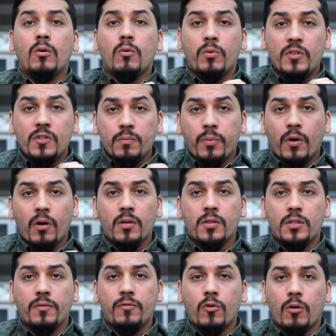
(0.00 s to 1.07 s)

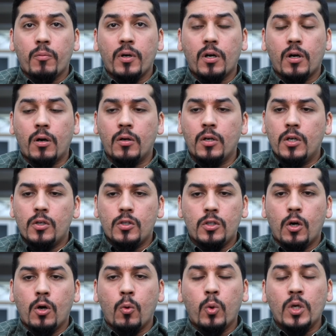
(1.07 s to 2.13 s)
response from her.
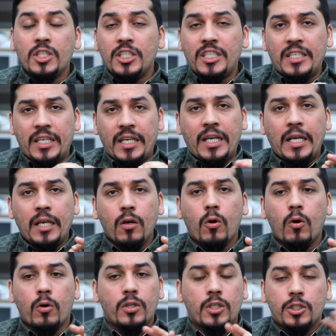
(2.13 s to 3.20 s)
So what she
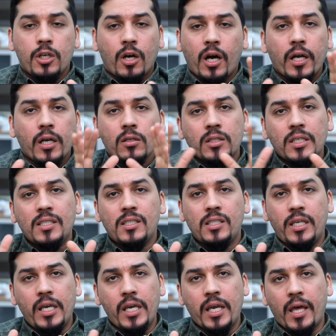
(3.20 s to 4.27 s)
or the child is
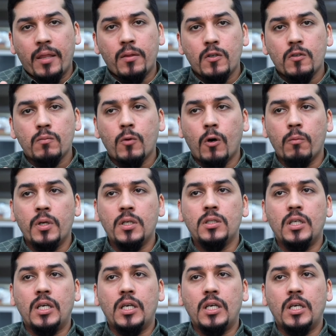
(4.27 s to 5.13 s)
seeing at this moment